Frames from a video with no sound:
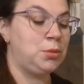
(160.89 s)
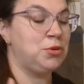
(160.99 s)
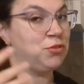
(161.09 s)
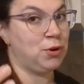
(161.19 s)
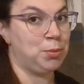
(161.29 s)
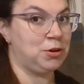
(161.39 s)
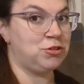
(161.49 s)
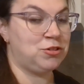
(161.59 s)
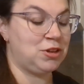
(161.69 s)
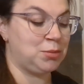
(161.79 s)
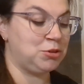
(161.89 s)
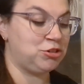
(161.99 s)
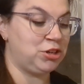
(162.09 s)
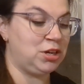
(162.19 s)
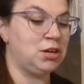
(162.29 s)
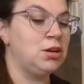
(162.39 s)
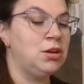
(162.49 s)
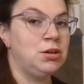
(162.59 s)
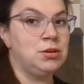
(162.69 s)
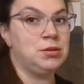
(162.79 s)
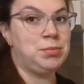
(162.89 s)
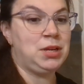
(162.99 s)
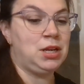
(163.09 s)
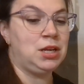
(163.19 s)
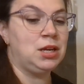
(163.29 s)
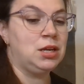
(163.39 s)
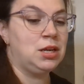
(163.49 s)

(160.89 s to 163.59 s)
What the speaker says: before purchasing a machine would be